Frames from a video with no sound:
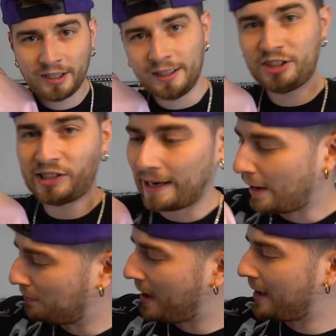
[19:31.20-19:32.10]
Jenny, shout
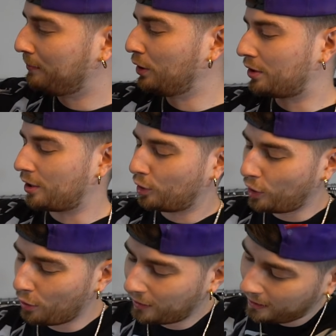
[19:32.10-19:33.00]
out Mad Milk
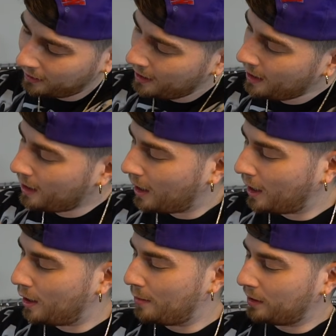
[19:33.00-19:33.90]
Clothing.
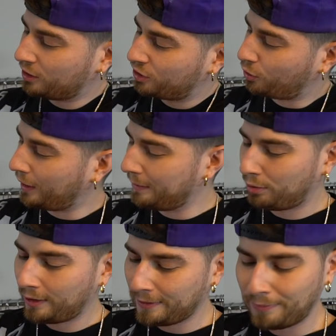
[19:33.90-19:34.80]
Um, screen
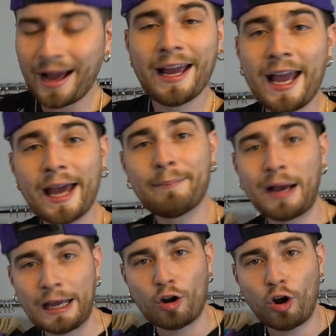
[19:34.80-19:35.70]
printed by hand
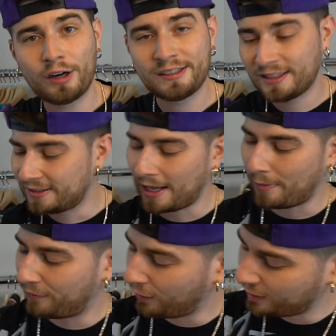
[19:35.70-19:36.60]
by an artist that
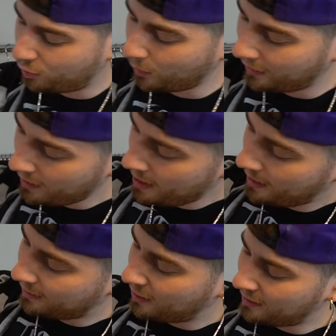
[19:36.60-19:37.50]
I'm friends with.
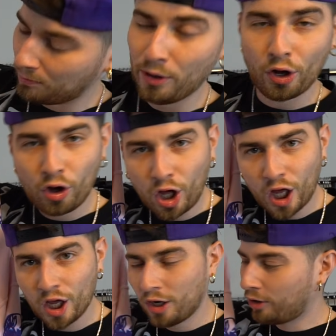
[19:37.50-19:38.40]
It says
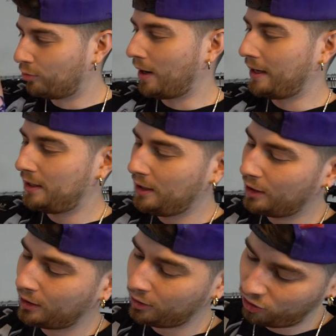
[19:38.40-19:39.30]
milk right
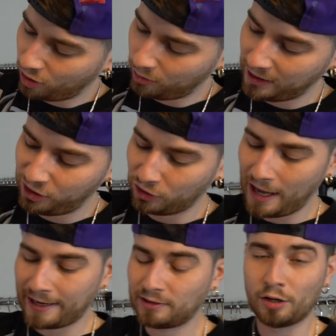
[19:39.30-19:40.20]
here, so get your
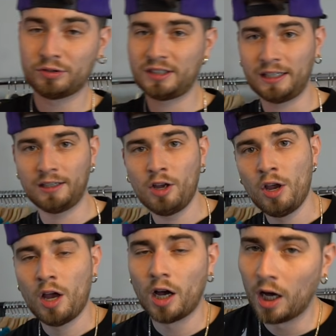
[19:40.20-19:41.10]
lactose in,
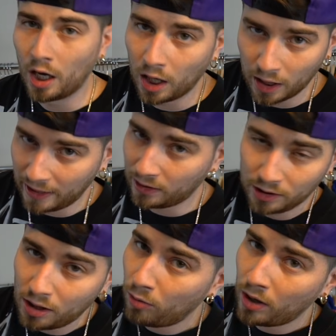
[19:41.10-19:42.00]
uh
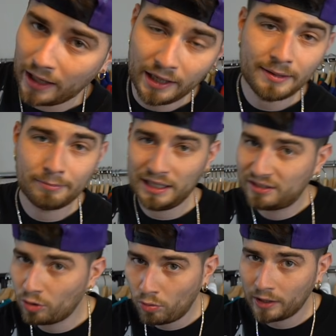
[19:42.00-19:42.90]
and you know what, it can be
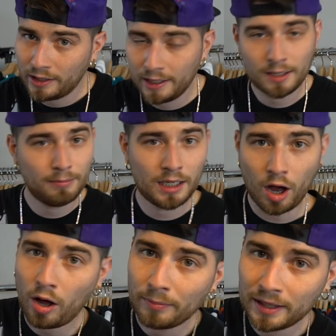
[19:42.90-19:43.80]
soy, it can be
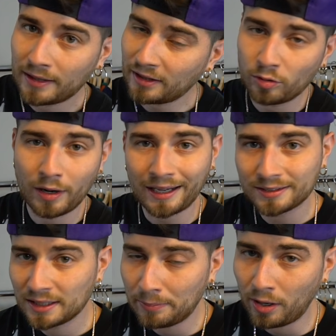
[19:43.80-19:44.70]
almond. That's what I
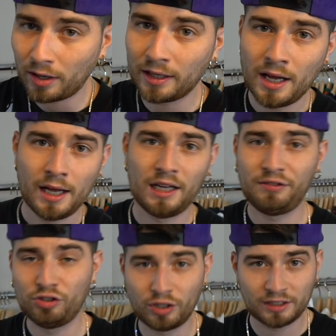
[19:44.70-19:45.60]
sip on.
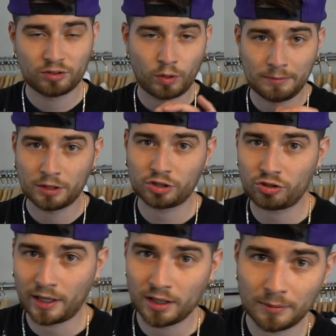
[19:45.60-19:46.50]
If you drink soy milk
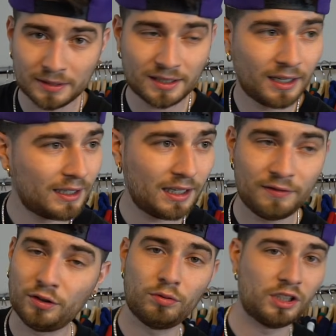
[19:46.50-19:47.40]
straight up, it's gonna
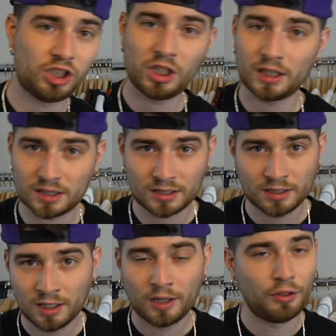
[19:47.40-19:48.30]
give you the shit,
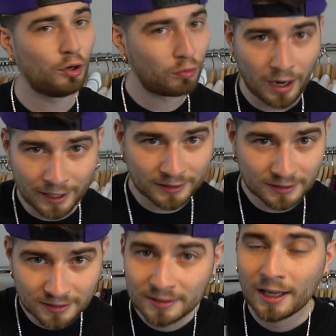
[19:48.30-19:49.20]
the
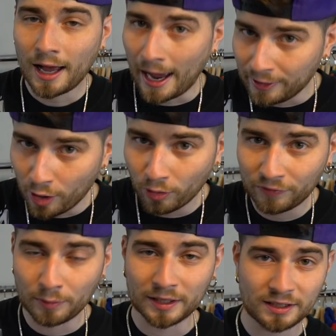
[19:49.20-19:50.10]
runs. I know it
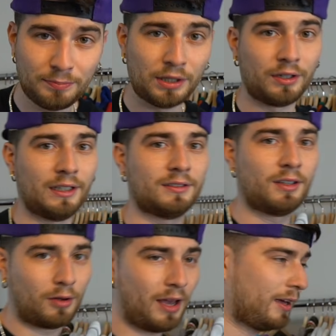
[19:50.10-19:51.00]
from experience,
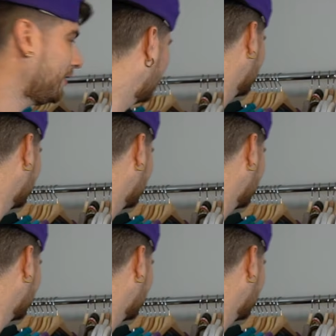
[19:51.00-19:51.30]
okay?